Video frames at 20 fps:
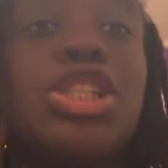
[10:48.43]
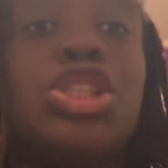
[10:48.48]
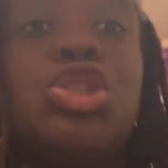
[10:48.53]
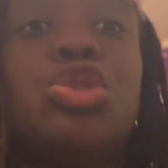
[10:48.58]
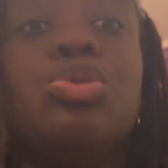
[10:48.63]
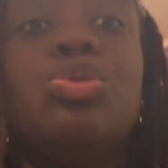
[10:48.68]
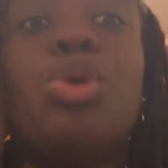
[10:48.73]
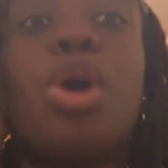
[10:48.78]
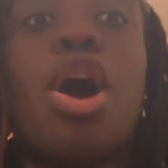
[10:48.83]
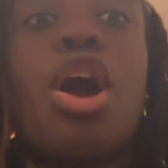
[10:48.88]

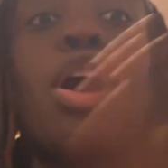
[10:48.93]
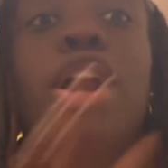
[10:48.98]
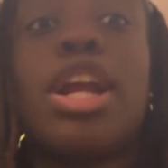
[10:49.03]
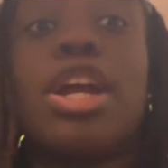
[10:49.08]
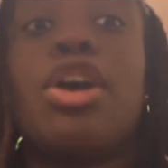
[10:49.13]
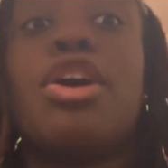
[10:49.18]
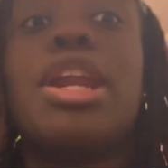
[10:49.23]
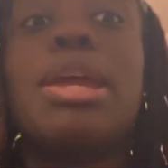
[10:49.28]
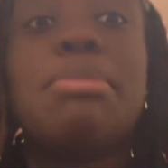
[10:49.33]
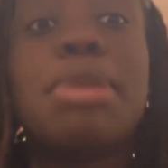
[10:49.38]
you are
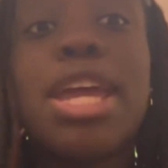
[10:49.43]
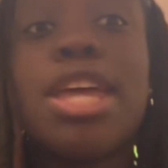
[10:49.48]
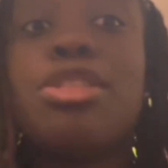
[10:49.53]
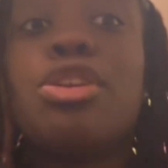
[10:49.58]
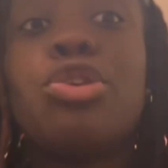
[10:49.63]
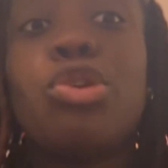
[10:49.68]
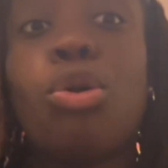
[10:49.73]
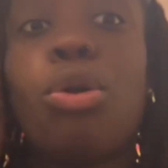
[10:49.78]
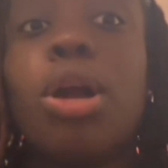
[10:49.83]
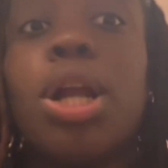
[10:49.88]
gonna be in
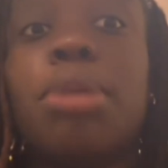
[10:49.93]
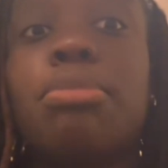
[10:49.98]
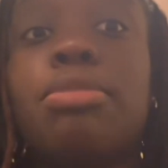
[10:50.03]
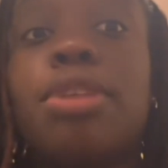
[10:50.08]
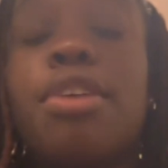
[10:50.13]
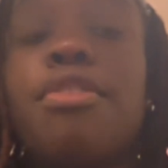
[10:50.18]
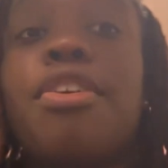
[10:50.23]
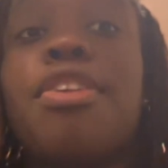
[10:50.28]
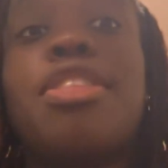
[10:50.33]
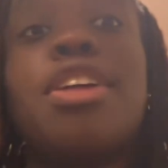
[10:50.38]
the dorm
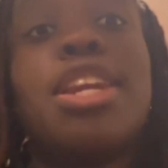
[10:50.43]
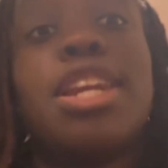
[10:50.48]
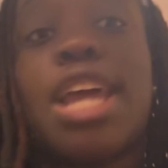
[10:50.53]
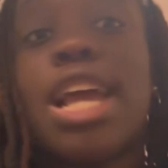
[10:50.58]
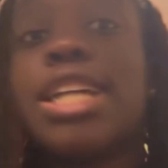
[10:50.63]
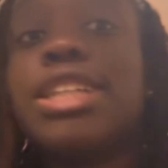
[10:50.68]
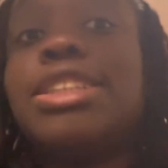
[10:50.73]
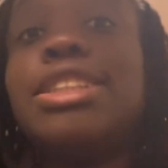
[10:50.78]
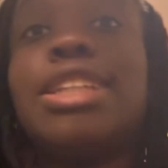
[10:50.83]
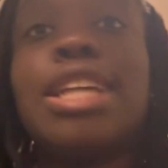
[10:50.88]
for the
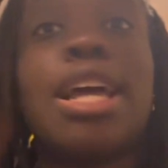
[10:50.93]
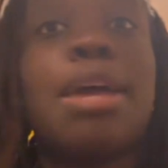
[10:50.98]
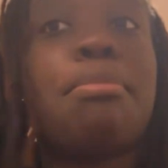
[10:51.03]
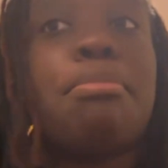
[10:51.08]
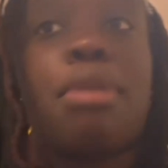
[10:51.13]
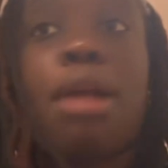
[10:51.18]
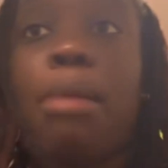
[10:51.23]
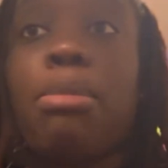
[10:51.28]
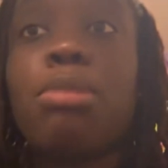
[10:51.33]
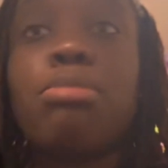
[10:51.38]
next
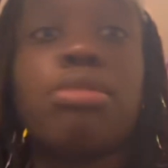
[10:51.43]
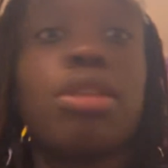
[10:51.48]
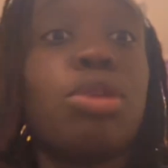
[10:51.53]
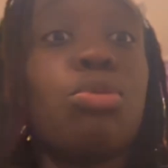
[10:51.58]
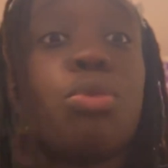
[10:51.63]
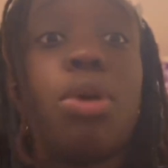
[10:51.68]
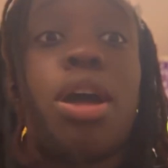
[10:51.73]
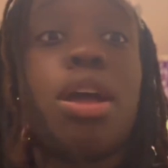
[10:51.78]
probably